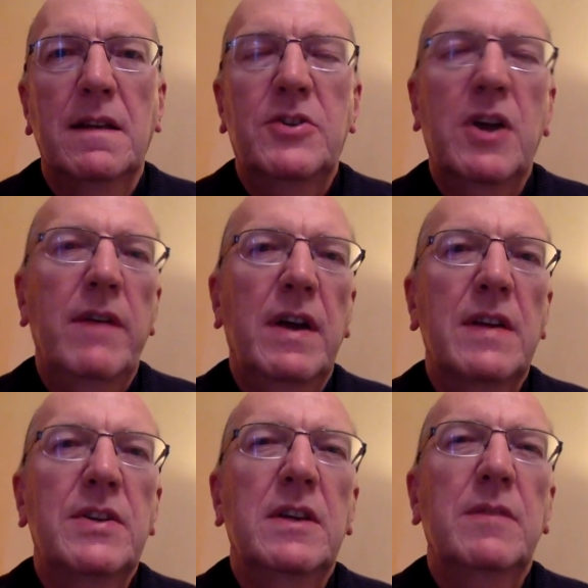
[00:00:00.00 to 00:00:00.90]
And drive
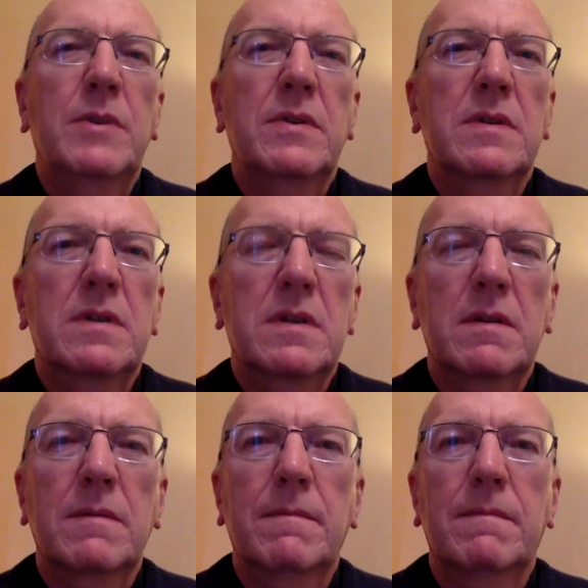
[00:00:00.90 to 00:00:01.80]
out demons?
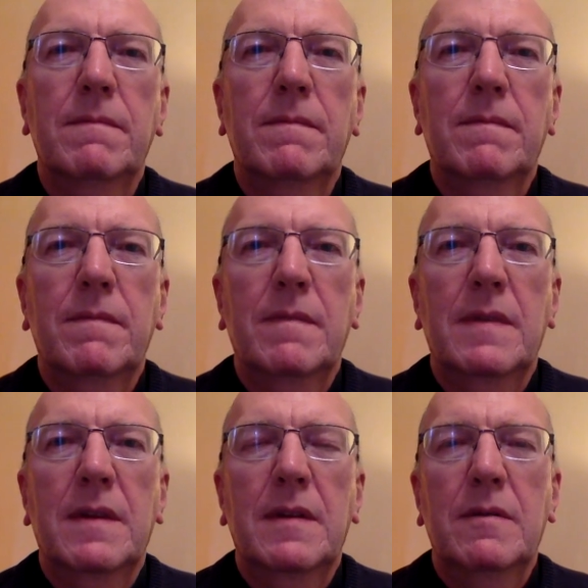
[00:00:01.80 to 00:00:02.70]

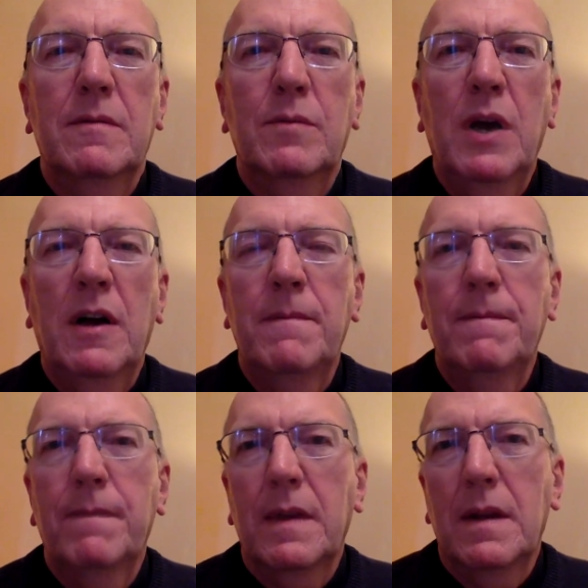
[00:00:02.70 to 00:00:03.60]

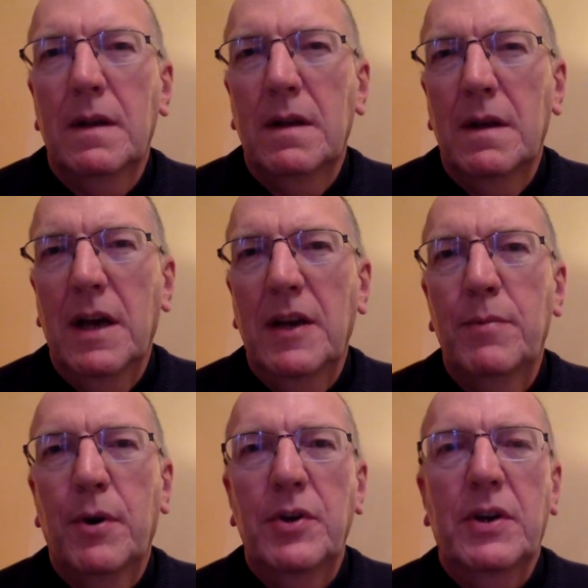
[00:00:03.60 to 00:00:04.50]
Well,
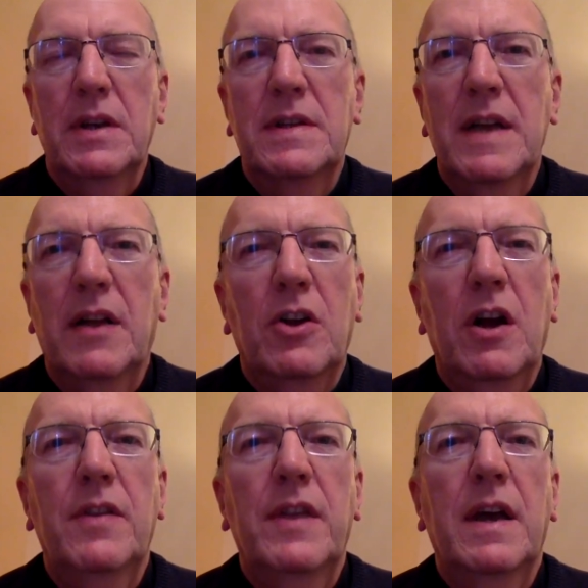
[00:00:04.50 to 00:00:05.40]
anybody can tell,
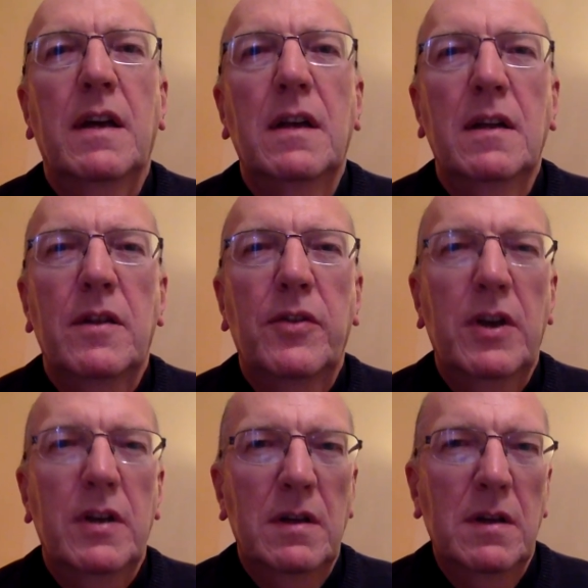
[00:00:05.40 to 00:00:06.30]
can't they,
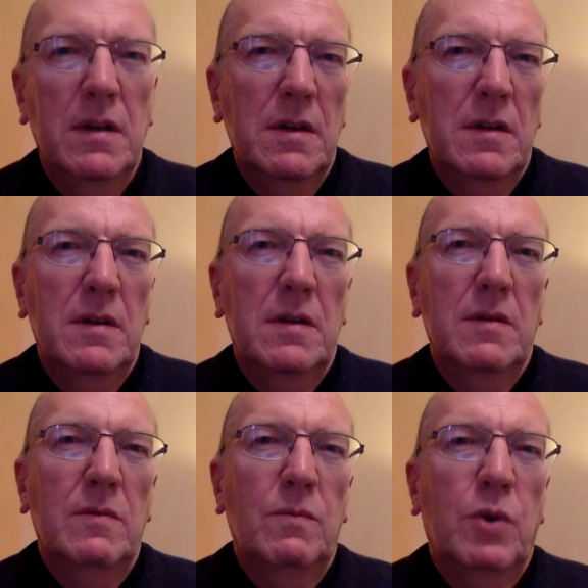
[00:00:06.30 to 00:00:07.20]
that
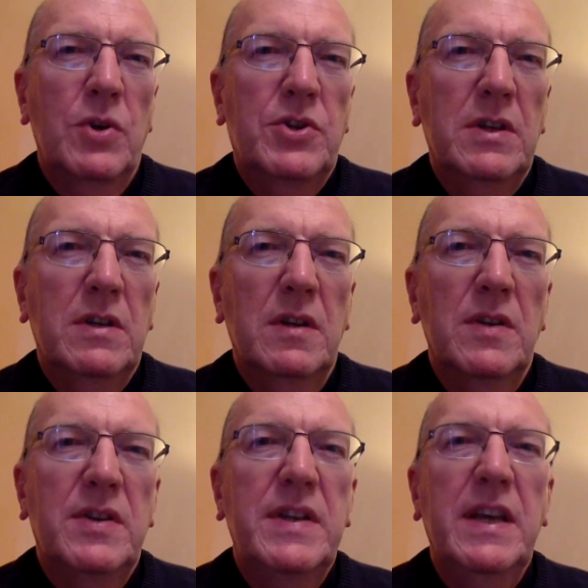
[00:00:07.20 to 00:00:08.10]
once you
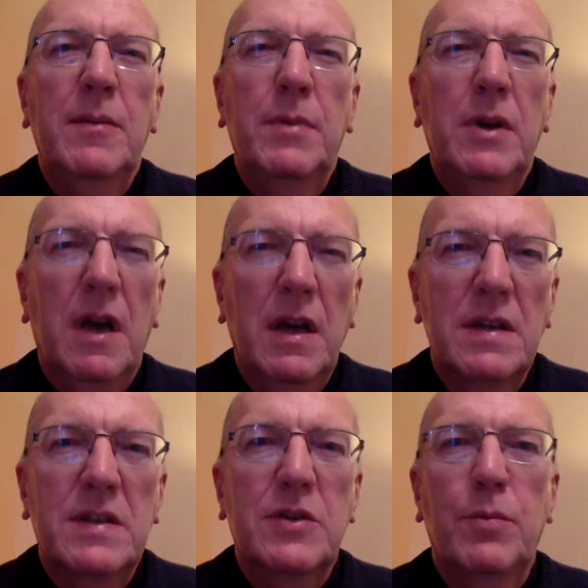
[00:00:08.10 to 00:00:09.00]

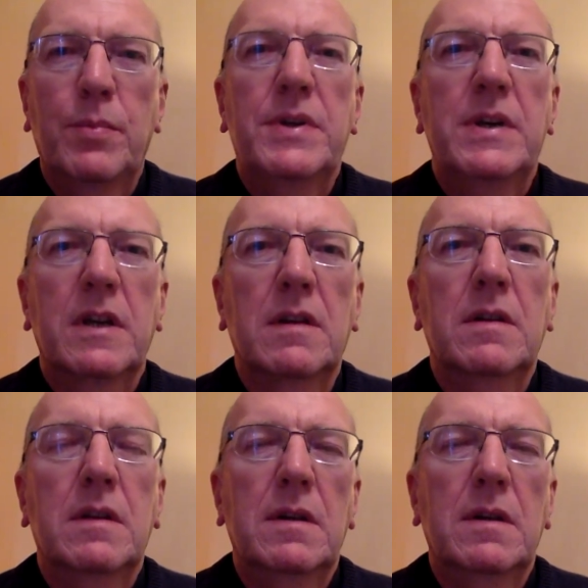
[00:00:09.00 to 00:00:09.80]
demonise somebody,